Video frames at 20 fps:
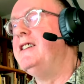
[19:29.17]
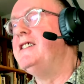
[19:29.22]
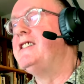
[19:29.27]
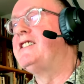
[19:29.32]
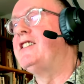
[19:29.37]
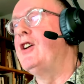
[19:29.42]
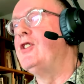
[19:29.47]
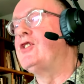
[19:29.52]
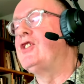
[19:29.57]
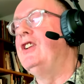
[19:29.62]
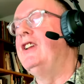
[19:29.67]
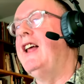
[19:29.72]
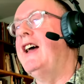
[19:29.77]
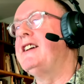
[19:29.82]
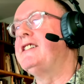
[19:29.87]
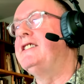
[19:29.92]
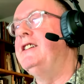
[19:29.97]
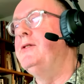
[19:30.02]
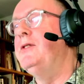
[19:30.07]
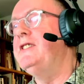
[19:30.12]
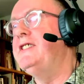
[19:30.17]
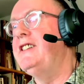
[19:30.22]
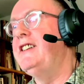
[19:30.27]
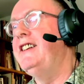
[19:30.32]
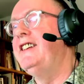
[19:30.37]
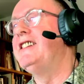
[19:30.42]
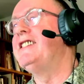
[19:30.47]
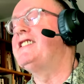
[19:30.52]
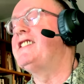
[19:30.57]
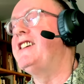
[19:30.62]
social
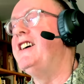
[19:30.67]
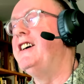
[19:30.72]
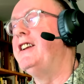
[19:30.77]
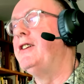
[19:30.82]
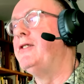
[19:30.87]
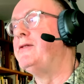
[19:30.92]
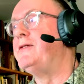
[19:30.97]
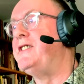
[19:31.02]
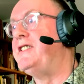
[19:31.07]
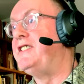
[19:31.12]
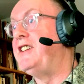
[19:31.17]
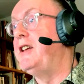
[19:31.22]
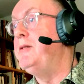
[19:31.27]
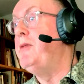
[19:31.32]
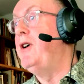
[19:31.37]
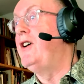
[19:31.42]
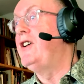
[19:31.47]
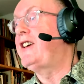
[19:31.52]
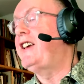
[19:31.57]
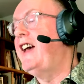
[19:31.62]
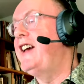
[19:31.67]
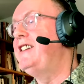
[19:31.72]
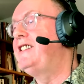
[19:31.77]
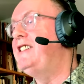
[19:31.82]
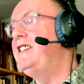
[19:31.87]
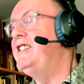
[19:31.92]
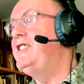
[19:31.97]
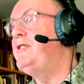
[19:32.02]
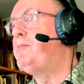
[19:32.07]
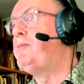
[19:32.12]
activity is kind of
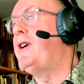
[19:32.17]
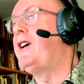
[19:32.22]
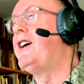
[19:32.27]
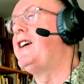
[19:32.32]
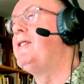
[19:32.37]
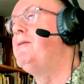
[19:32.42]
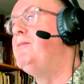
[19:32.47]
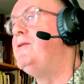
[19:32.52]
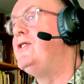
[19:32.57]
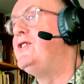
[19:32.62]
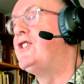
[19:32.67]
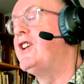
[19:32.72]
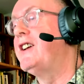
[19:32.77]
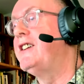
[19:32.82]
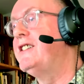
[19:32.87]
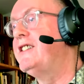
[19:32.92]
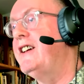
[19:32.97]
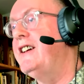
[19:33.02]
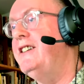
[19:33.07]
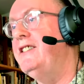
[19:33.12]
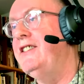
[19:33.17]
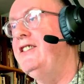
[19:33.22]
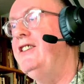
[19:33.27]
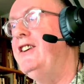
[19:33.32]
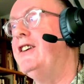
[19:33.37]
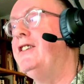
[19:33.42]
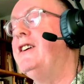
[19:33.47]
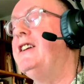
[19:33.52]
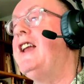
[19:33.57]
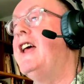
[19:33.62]
demarcated by gender, you
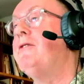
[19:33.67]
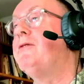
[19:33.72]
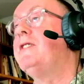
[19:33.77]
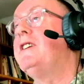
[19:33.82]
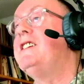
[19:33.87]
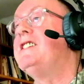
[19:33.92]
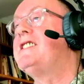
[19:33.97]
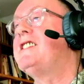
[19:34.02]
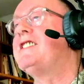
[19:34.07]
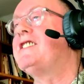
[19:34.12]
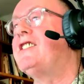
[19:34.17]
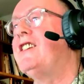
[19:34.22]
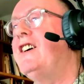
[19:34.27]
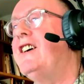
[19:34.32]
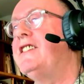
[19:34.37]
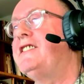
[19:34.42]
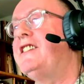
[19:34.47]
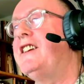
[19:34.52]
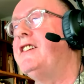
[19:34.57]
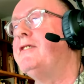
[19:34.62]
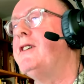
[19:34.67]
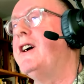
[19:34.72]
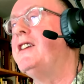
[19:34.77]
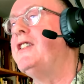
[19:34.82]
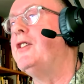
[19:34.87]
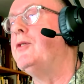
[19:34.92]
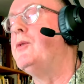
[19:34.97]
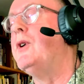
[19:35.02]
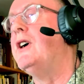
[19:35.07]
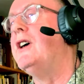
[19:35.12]
know, in every society
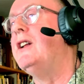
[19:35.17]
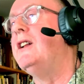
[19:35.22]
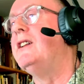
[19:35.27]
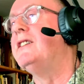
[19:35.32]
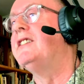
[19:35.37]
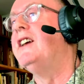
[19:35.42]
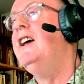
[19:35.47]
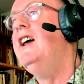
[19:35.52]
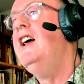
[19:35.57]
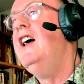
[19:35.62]
around the world.